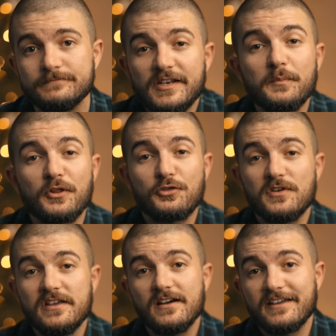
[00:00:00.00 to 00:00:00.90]
Number
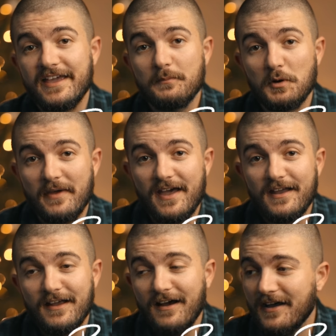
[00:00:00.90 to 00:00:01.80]
three, a camera
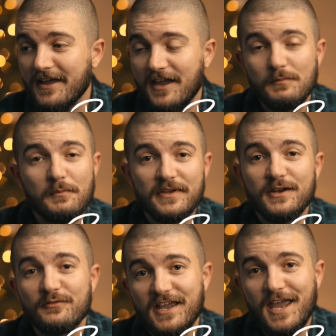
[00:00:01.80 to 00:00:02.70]
bag. I am a
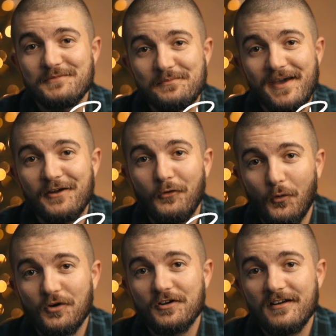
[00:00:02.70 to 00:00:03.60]
bit of a camera bag
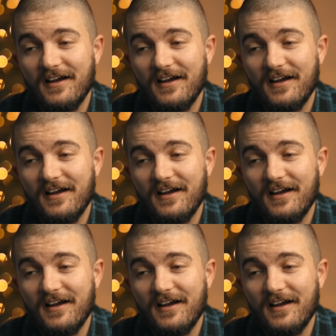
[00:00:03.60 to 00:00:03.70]
hoarder.